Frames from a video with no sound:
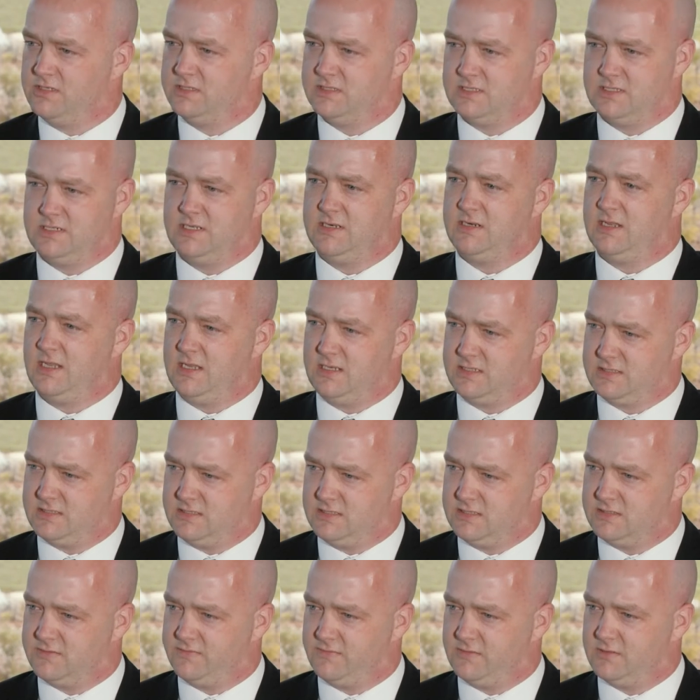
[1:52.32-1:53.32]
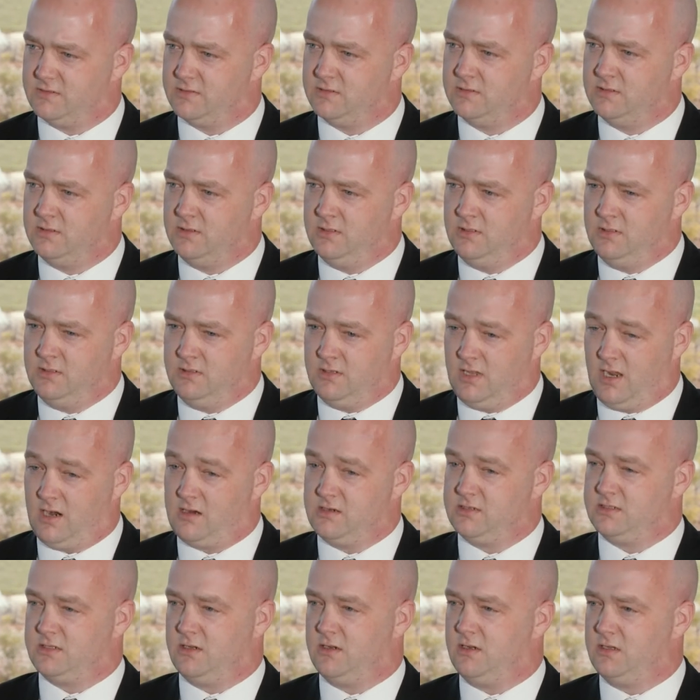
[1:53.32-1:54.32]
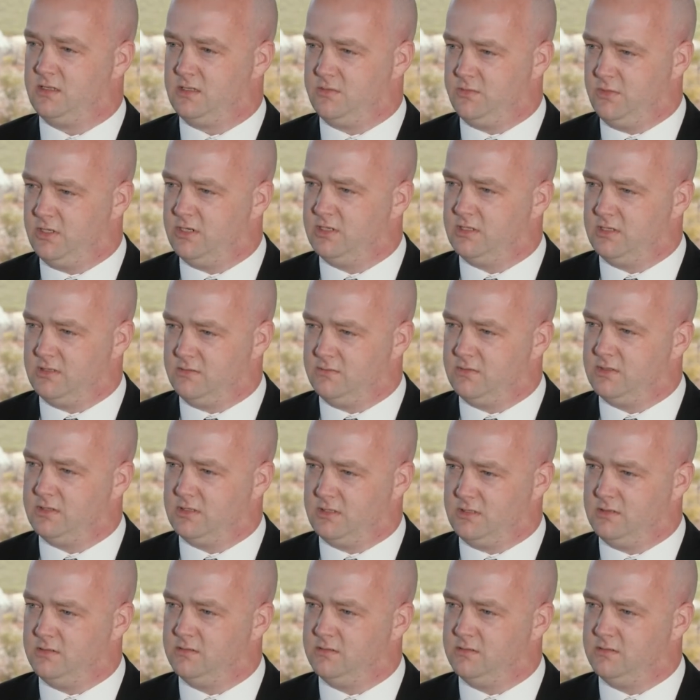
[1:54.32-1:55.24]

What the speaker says: internet access for our entire community, really.